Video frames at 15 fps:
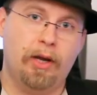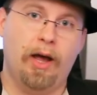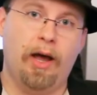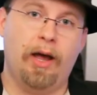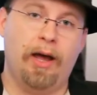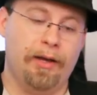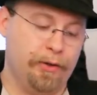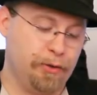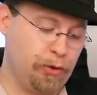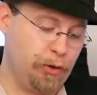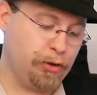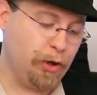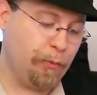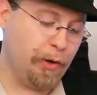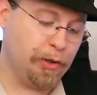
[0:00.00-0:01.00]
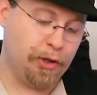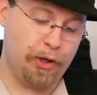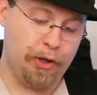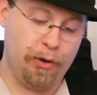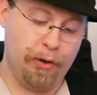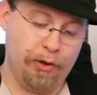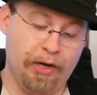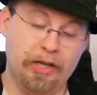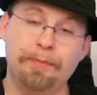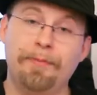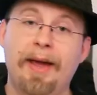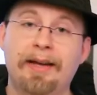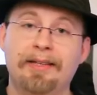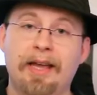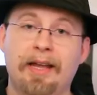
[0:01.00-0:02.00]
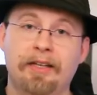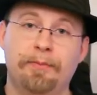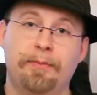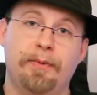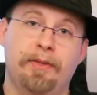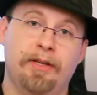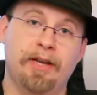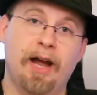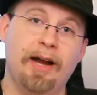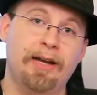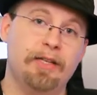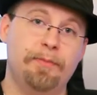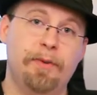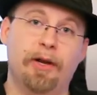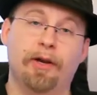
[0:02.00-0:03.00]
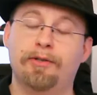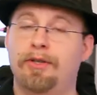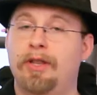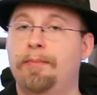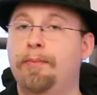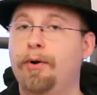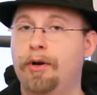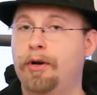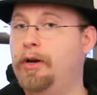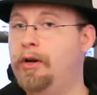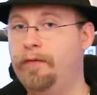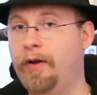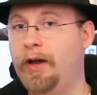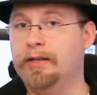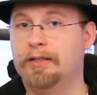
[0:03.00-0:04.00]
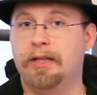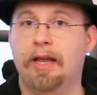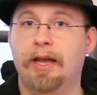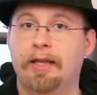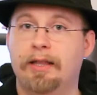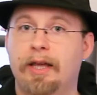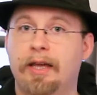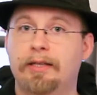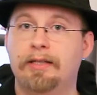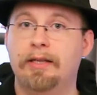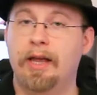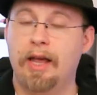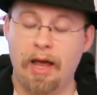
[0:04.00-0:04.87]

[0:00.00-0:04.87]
Uh, there's only so much that you can expect out of the tiny speakers that they put in a device like this.